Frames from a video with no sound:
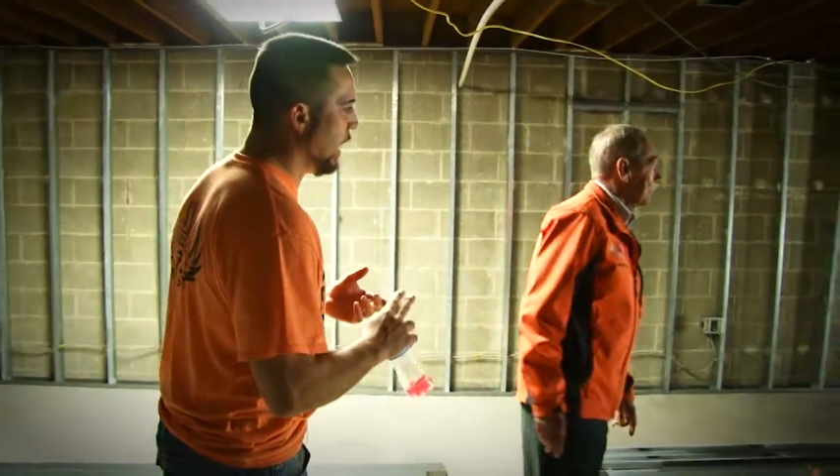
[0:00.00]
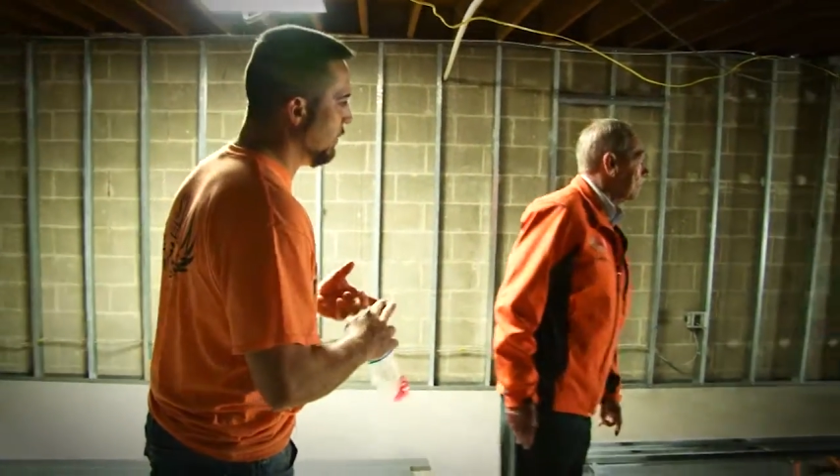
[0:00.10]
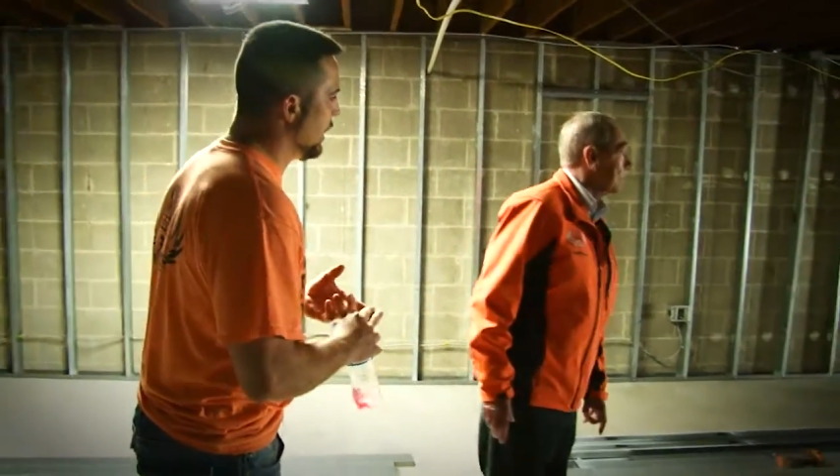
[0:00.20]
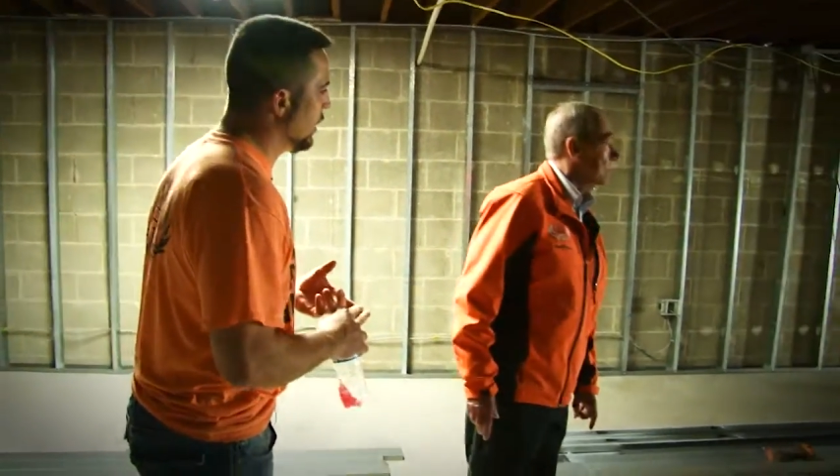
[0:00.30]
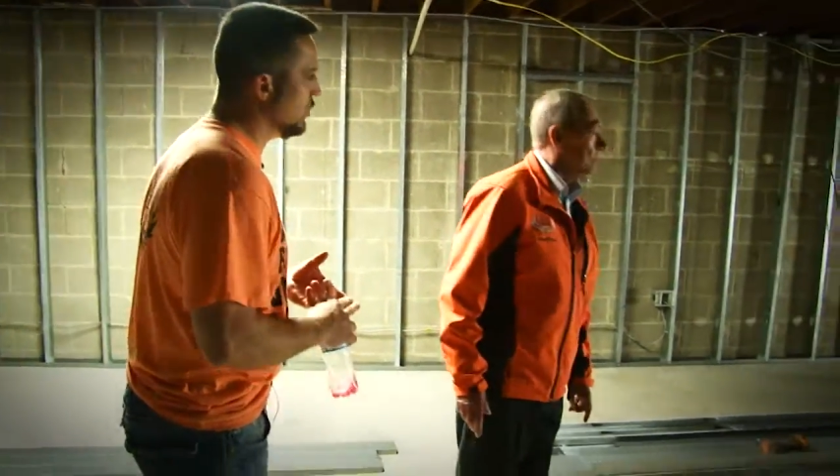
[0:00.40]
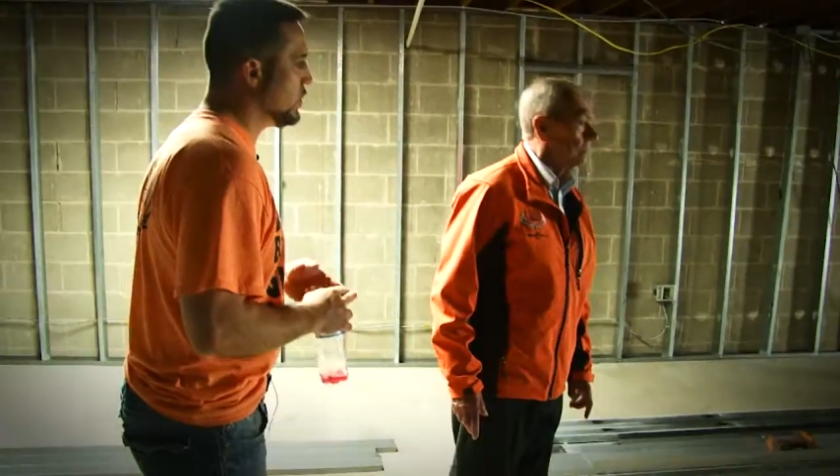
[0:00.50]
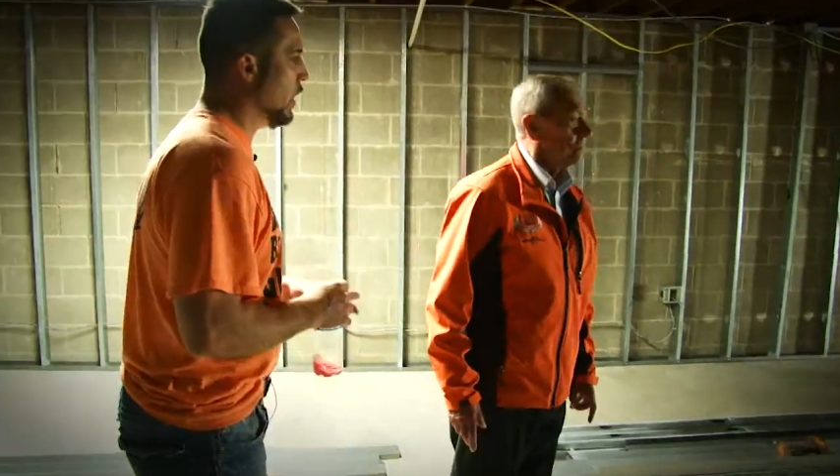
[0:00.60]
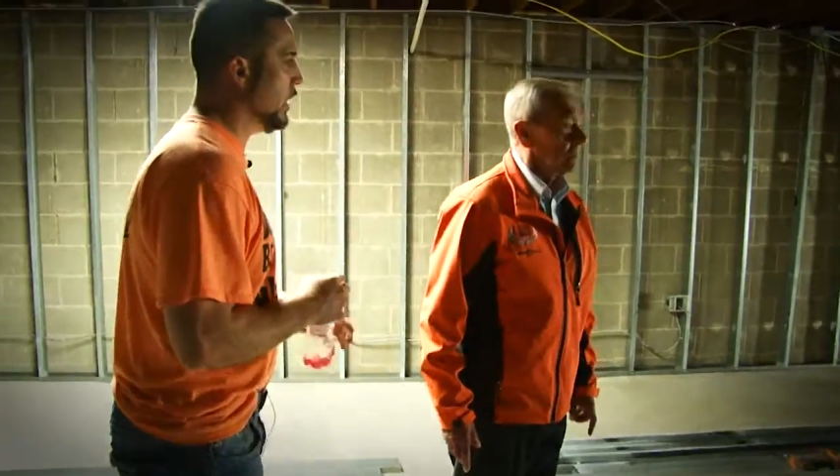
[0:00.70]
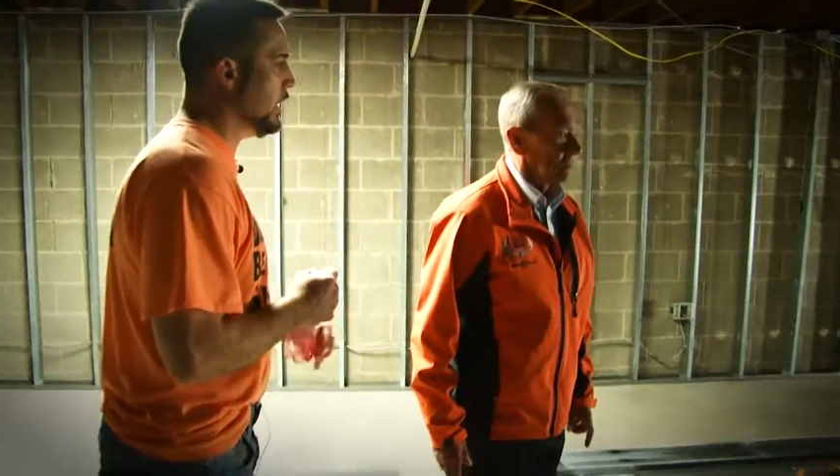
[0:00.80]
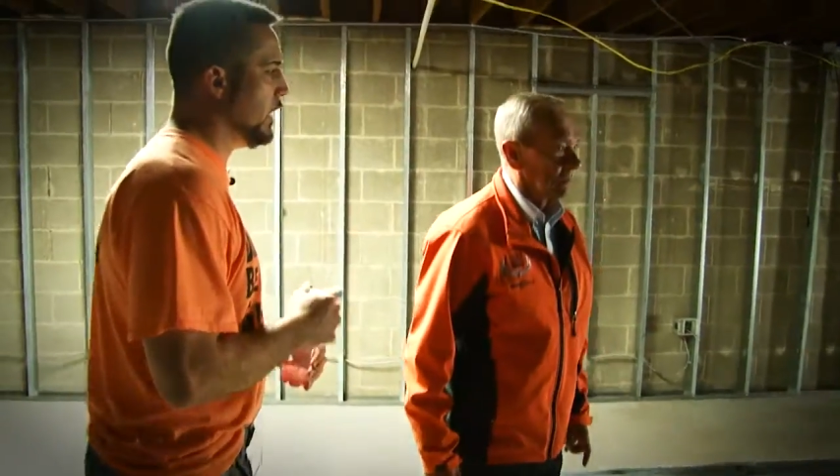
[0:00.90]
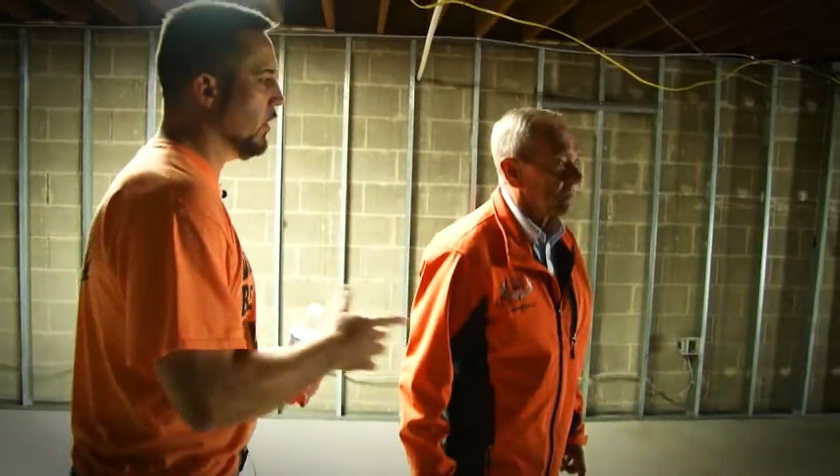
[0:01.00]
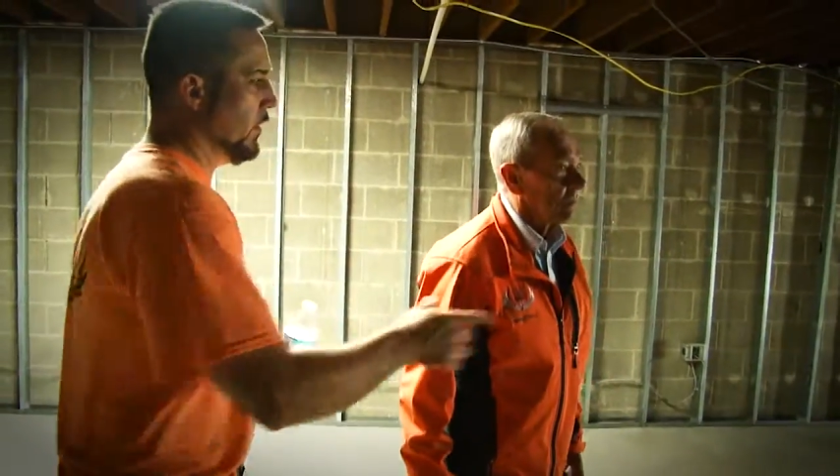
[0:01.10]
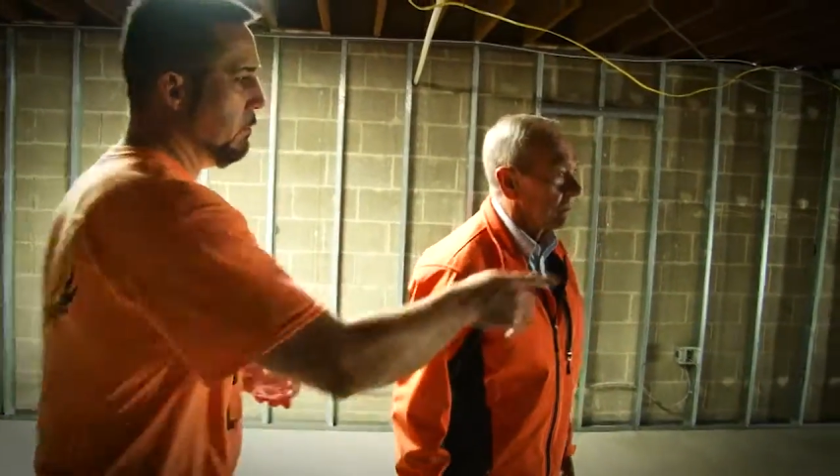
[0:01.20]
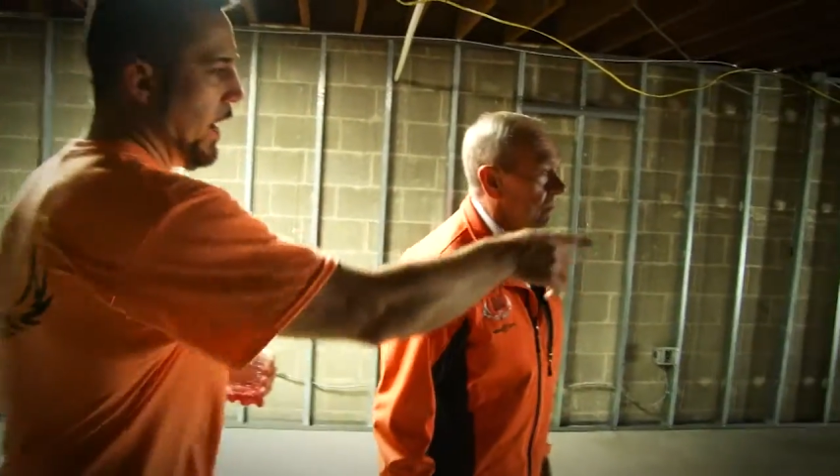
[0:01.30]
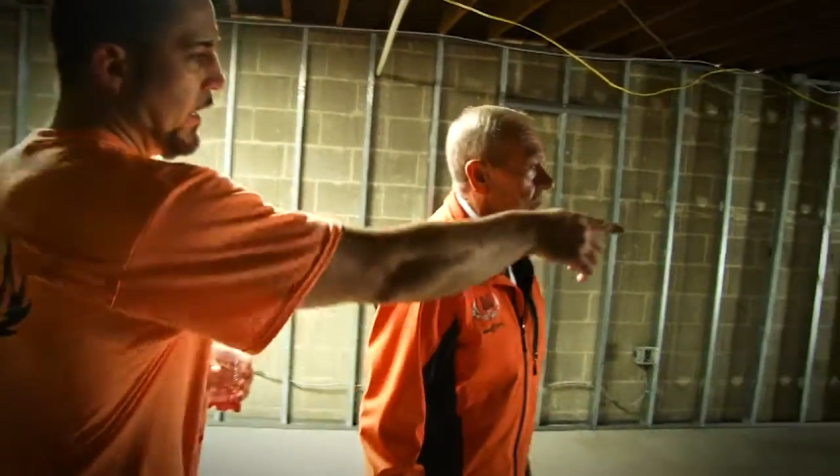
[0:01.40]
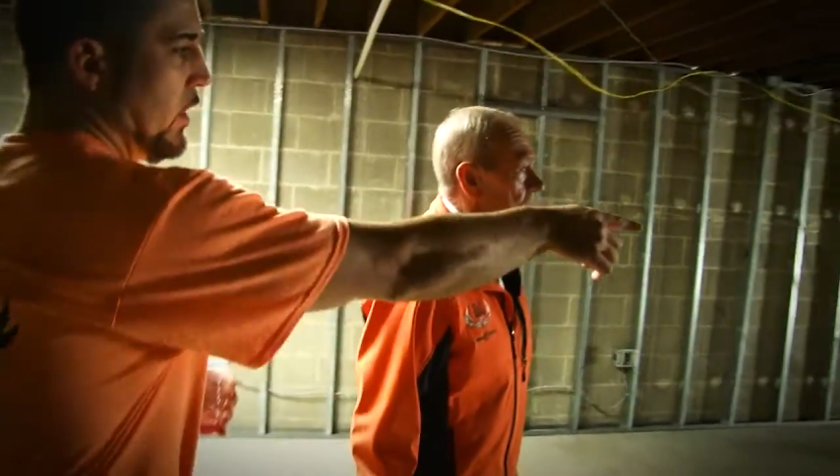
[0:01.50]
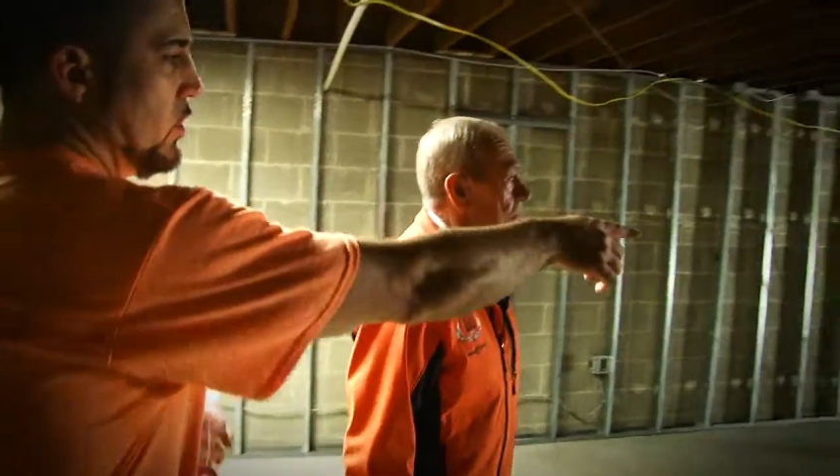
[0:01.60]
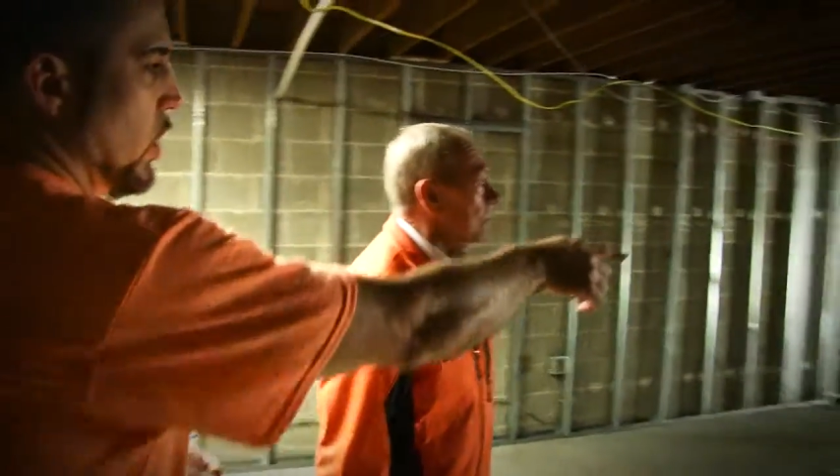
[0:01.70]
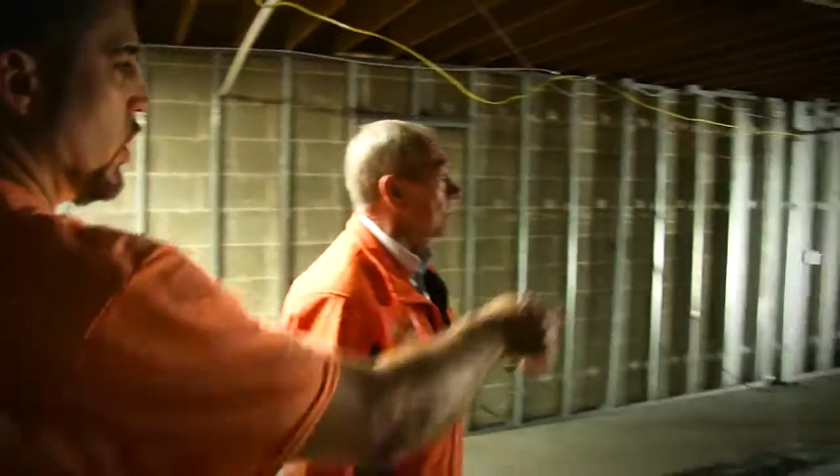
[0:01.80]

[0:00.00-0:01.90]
everything goes on in here, and then back here is our